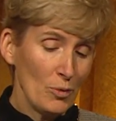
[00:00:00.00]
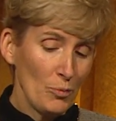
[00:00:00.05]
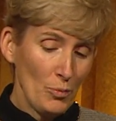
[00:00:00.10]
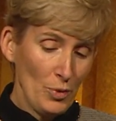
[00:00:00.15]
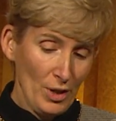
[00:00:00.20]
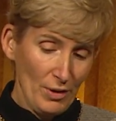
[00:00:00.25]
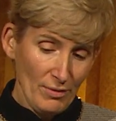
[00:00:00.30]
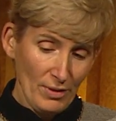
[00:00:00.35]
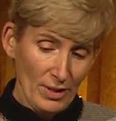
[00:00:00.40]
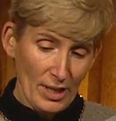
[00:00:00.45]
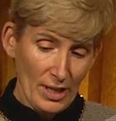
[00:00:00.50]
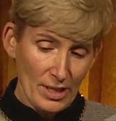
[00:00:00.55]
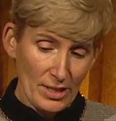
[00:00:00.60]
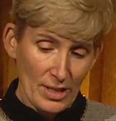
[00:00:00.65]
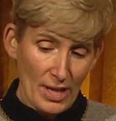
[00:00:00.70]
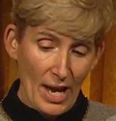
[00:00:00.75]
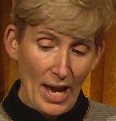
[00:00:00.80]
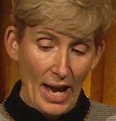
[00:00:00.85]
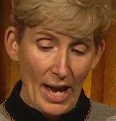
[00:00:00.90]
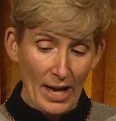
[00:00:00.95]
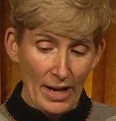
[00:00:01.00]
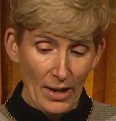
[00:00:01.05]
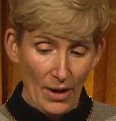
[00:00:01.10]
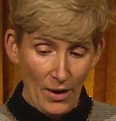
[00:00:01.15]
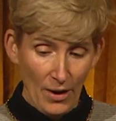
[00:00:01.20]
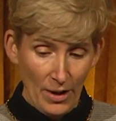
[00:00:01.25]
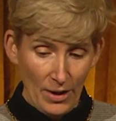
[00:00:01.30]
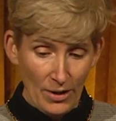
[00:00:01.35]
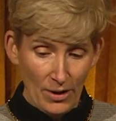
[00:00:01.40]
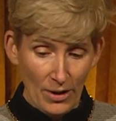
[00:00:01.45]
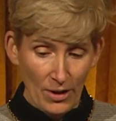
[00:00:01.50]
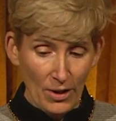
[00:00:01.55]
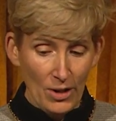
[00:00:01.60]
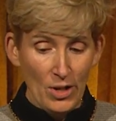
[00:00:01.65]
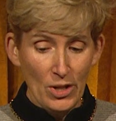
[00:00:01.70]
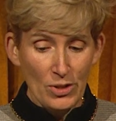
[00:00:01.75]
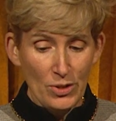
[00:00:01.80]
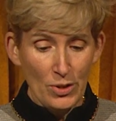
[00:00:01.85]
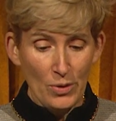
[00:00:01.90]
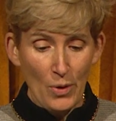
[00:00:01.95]
privilege and honor
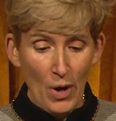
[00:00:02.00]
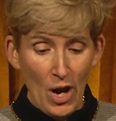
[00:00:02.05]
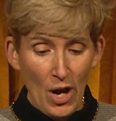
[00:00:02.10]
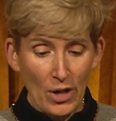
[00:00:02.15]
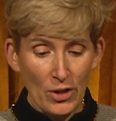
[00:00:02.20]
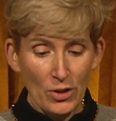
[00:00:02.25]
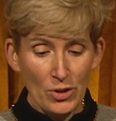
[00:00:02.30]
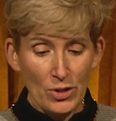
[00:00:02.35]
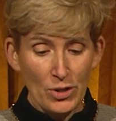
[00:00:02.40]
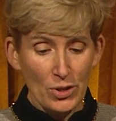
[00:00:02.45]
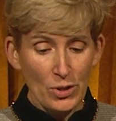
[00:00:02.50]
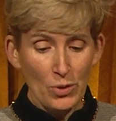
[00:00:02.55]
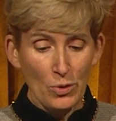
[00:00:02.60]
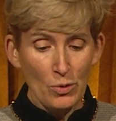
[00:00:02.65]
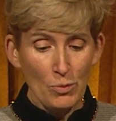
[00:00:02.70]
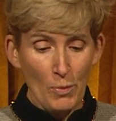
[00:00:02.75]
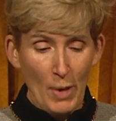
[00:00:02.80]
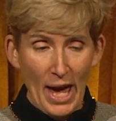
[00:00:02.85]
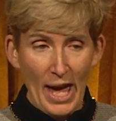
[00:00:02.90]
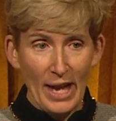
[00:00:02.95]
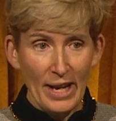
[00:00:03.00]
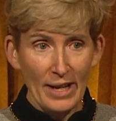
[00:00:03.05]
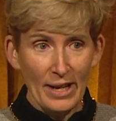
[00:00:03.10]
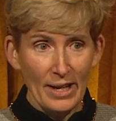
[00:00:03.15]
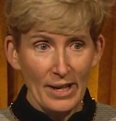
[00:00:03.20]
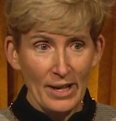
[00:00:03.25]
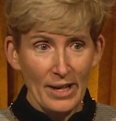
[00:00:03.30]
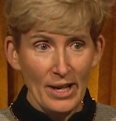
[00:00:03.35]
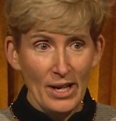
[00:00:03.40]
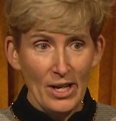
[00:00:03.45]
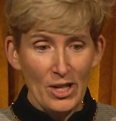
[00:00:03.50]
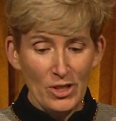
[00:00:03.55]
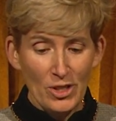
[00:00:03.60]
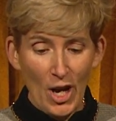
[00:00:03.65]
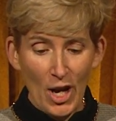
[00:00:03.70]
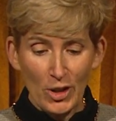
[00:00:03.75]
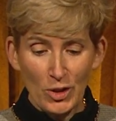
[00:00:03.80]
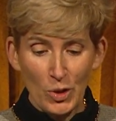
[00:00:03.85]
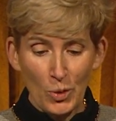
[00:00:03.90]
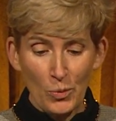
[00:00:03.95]
to honor two men,
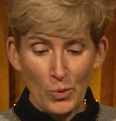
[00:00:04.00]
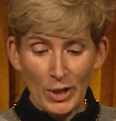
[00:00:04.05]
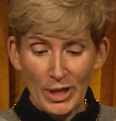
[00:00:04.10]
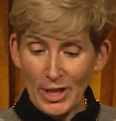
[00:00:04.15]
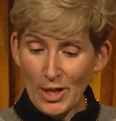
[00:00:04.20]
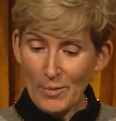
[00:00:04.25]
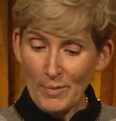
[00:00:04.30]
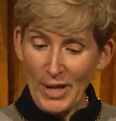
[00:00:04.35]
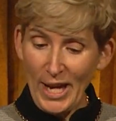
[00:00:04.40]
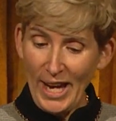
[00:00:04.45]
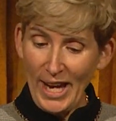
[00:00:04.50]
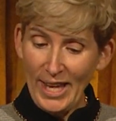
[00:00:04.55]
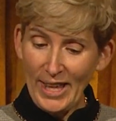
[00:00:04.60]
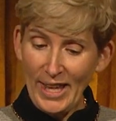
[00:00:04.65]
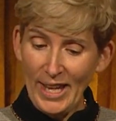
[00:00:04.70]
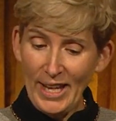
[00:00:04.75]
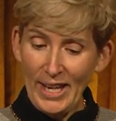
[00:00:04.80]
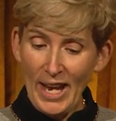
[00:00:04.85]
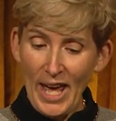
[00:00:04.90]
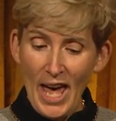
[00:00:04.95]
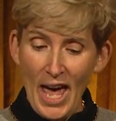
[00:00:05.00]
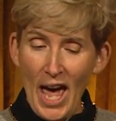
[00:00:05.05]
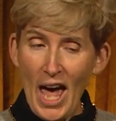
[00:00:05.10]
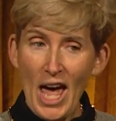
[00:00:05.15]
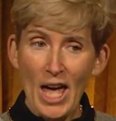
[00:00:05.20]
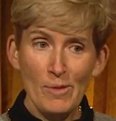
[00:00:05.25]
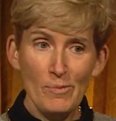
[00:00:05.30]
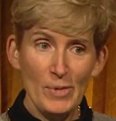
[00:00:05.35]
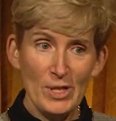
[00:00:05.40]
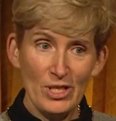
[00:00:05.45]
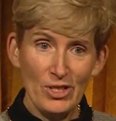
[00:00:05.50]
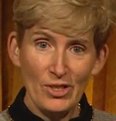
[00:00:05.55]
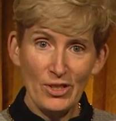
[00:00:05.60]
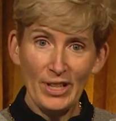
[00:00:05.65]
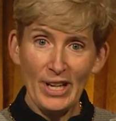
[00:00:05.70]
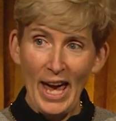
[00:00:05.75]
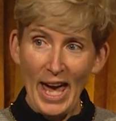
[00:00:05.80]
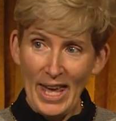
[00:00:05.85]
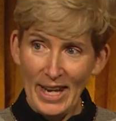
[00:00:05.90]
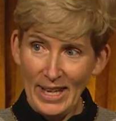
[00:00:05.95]
Dr. William Kaelin and Mr.
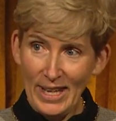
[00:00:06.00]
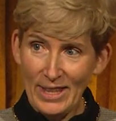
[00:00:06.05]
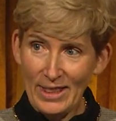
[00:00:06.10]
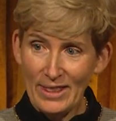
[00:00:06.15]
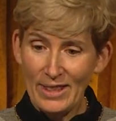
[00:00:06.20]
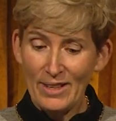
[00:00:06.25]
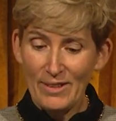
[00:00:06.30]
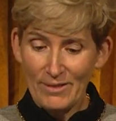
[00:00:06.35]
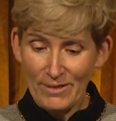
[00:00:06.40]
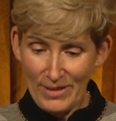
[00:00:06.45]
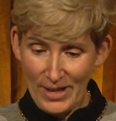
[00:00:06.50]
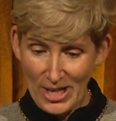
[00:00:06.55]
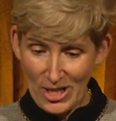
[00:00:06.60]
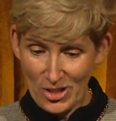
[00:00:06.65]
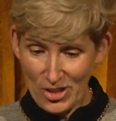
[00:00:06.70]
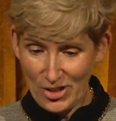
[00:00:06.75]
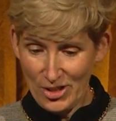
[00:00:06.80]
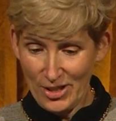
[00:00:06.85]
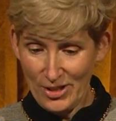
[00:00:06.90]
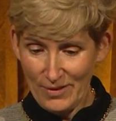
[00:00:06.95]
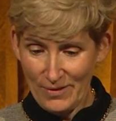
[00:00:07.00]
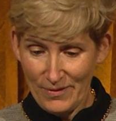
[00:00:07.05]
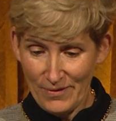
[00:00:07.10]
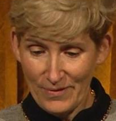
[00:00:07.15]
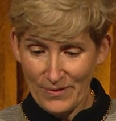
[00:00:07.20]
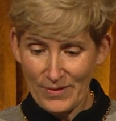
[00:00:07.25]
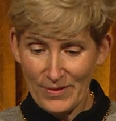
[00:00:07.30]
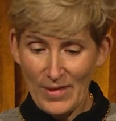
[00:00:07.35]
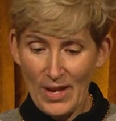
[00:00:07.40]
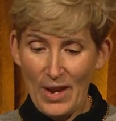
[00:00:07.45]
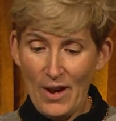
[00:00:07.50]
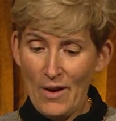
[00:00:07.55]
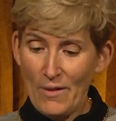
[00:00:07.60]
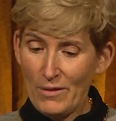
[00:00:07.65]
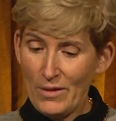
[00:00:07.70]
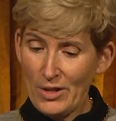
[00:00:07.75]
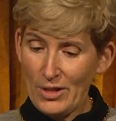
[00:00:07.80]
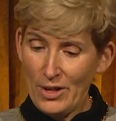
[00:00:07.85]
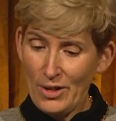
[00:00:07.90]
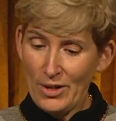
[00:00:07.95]
Kenneth Frazier,
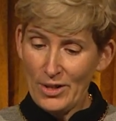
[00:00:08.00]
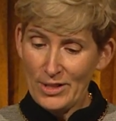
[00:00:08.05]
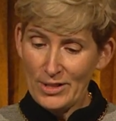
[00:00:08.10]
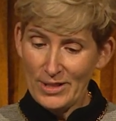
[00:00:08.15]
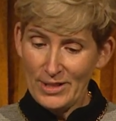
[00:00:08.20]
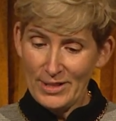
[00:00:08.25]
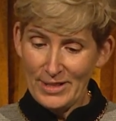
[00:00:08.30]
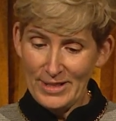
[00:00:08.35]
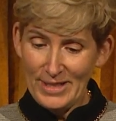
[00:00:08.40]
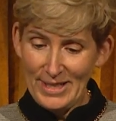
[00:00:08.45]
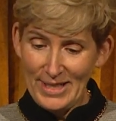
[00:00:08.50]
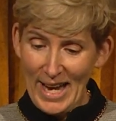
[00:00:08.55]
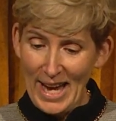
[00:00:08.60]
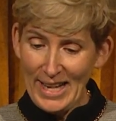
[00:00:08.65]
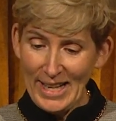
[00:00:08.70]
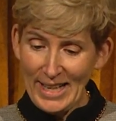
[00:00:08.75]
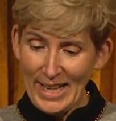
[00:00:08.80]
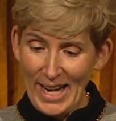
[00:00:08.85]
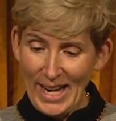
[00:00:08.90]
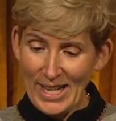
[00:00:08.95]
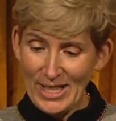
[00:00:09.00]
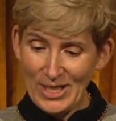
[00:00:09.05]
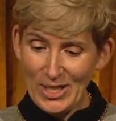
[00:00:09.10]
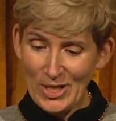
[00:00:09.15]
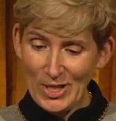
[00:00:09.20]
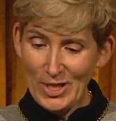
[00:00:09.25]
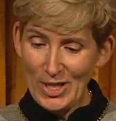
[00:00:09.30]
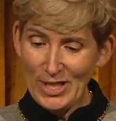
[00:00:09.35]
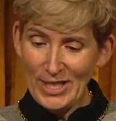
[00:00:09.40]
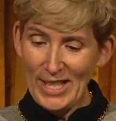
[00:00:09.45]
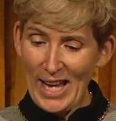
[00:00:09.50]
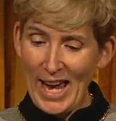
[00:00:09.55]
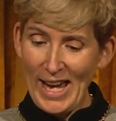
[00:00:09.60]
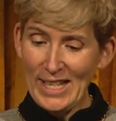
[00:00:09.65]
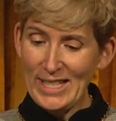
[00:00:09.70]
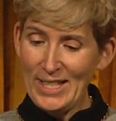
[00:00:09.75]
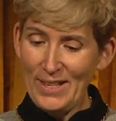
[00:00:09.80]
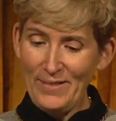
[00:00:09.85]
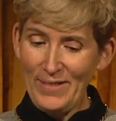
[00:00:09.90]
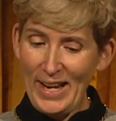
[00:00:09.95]
for their dedication to
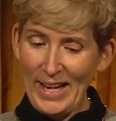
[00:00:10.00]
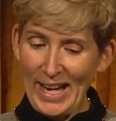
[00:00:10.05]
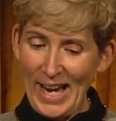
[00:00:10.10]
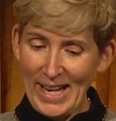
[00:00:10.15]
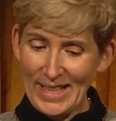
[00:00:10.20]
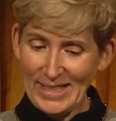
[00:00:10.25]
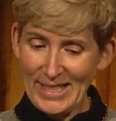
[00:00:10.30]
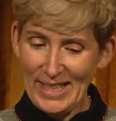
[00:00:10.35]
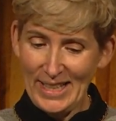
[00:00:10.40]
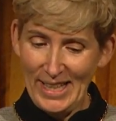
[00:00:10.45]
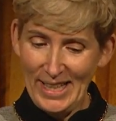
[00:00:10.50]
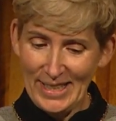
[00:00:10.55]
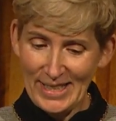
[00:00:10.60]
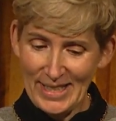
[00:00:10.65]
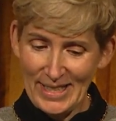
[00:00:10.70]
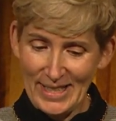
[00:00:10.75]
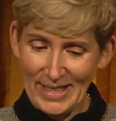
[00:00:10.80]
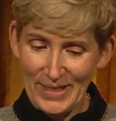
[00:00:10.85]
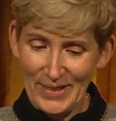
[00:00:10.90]
scientific excellence